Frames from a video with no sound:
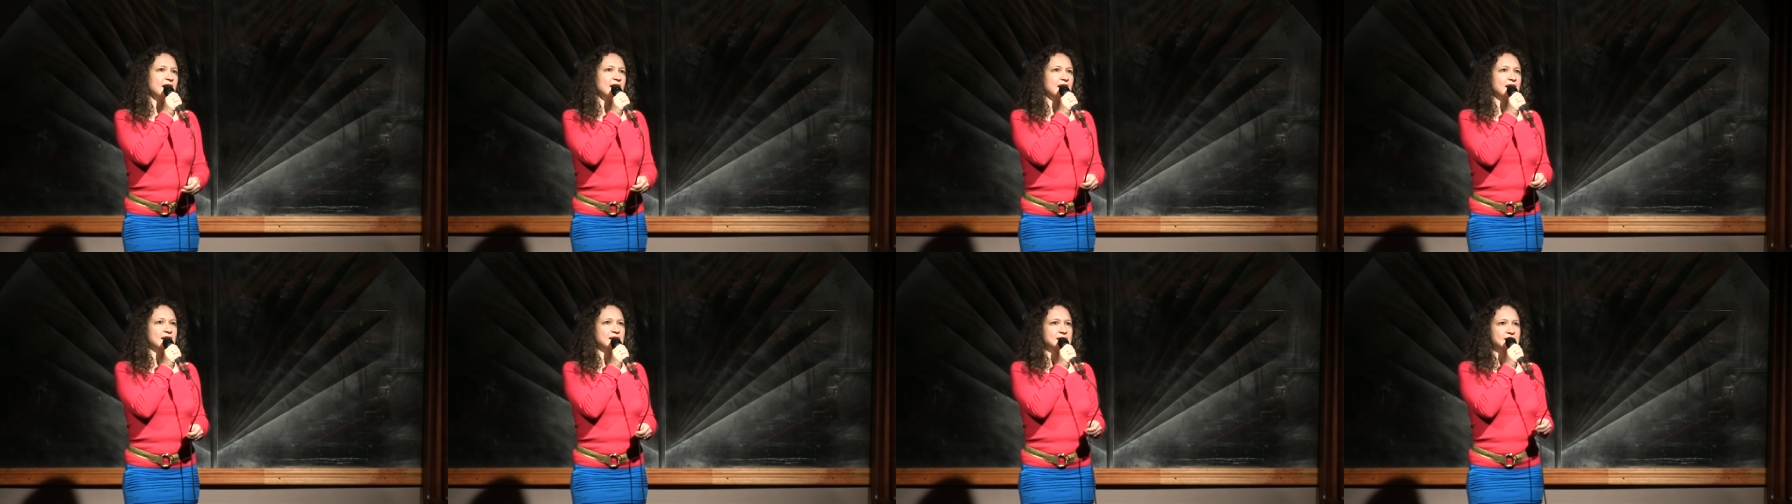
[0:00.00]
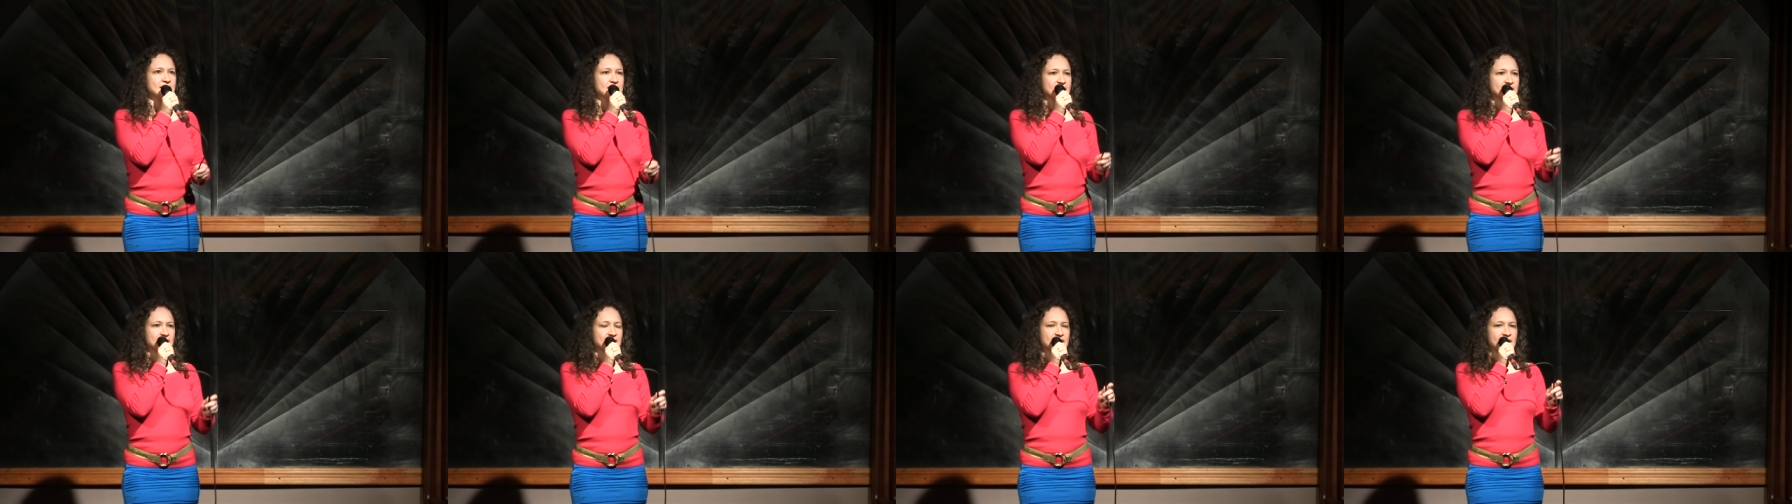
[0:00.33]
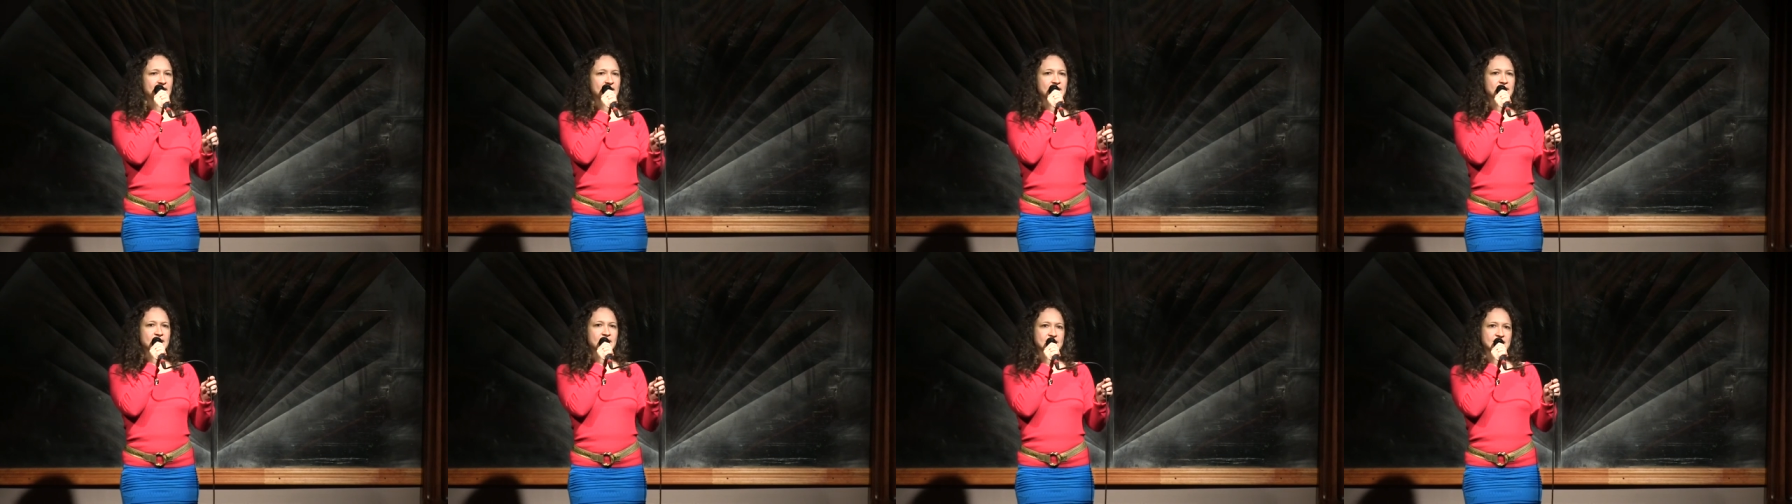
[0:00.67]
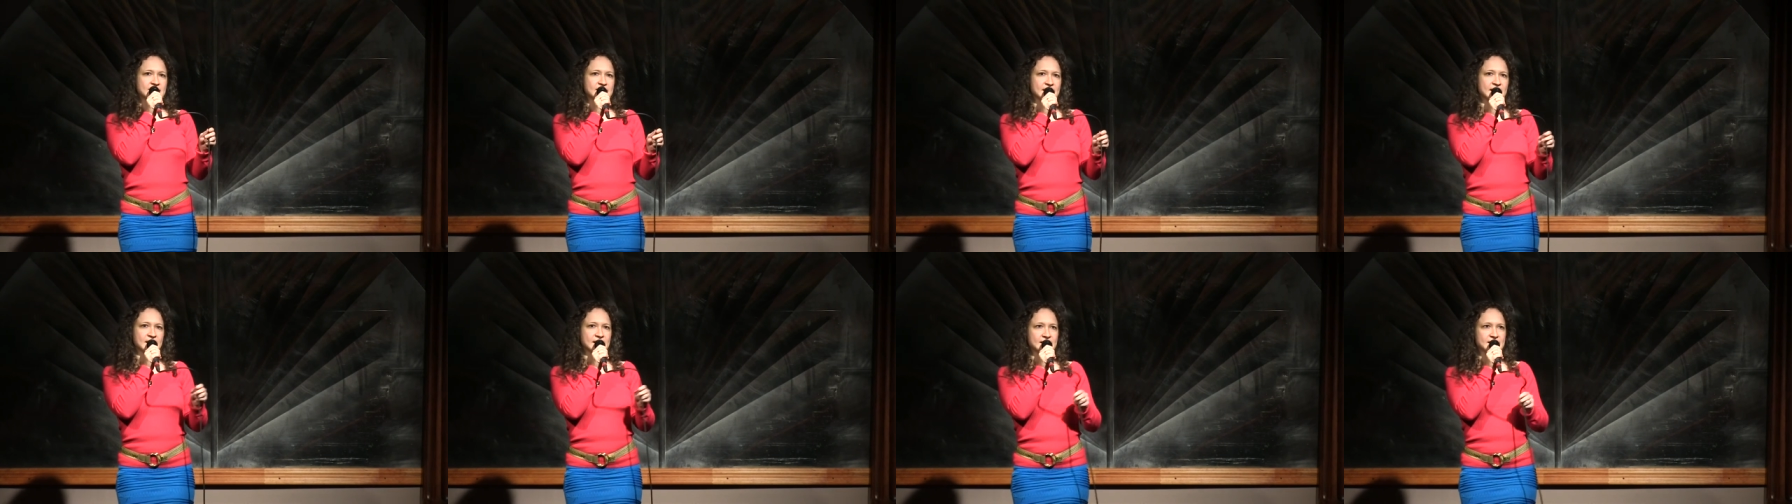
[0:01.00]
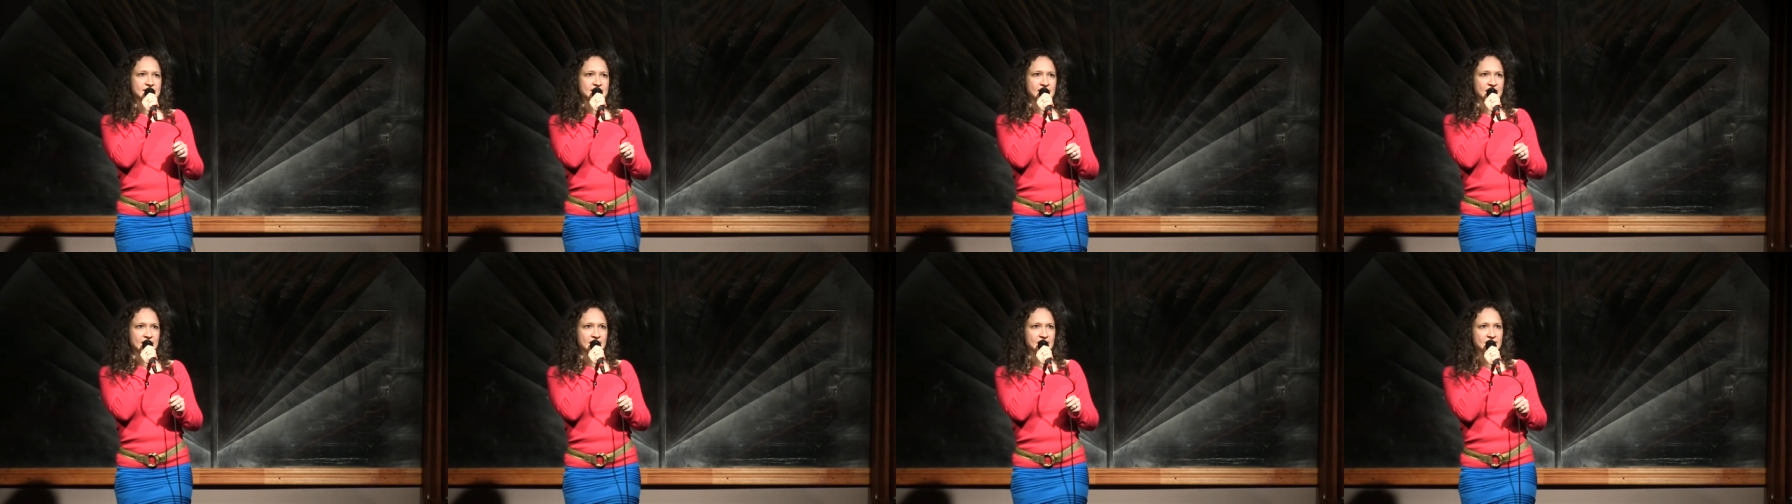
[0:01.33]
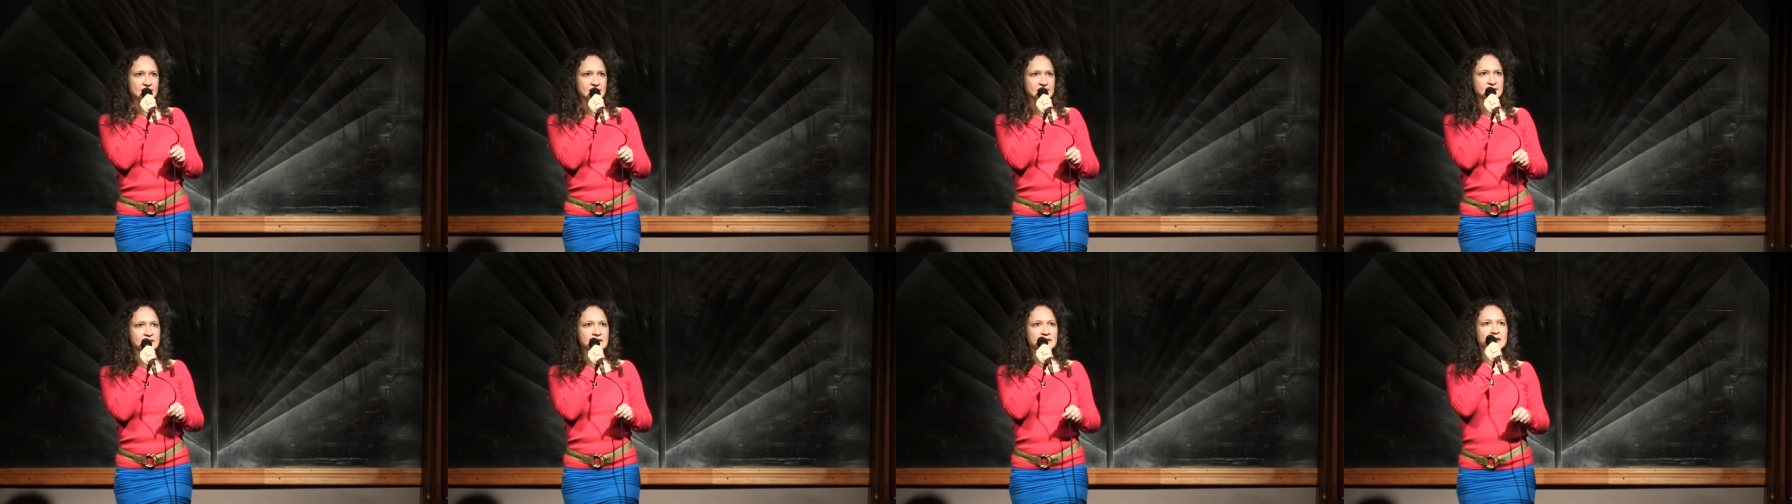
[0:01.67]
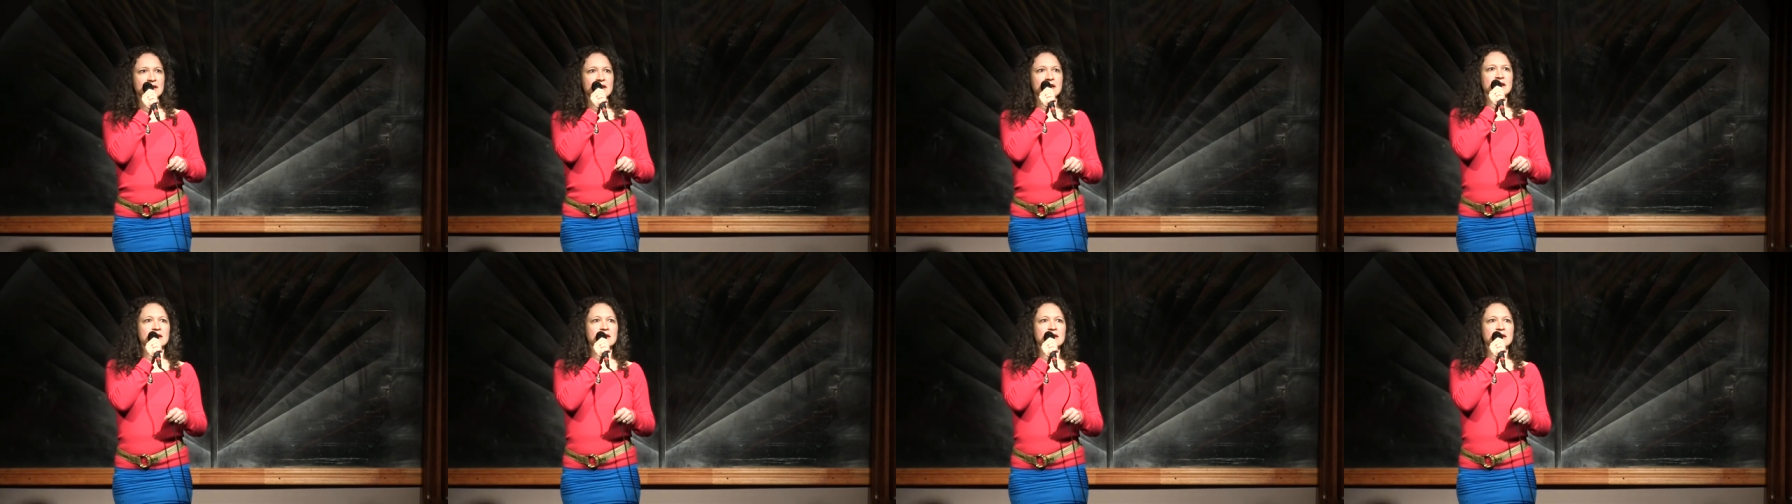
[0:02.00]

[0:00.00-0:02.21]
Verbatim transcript: and in the line that said sex,